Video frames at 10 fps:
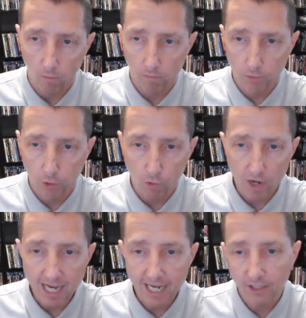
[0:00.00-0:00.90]

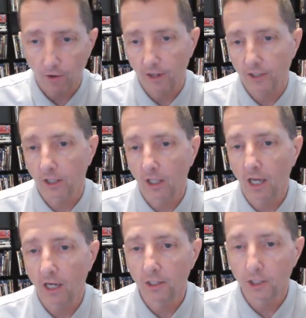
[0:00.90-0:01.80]
trees on his
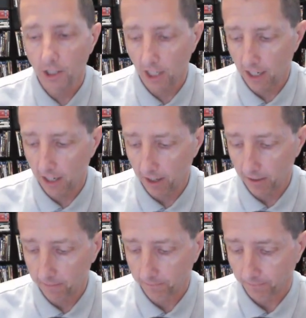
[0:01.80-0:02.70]
lunch,
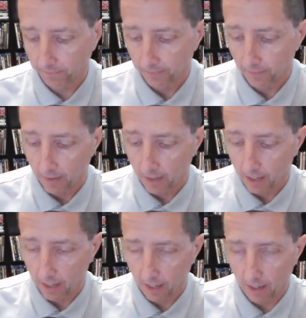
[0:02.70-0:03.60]
and
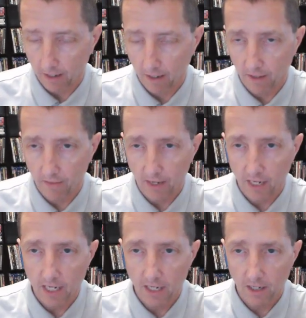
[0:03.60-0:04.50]
then
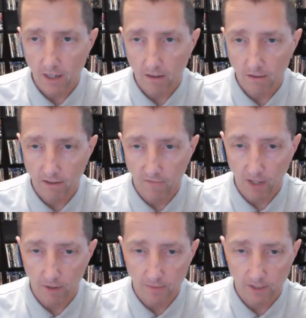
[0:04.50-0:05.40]
he
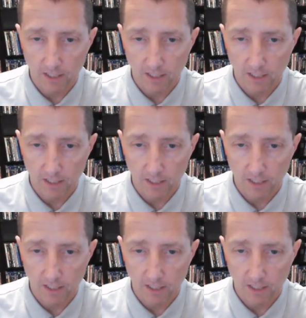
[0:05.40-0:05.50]
develops.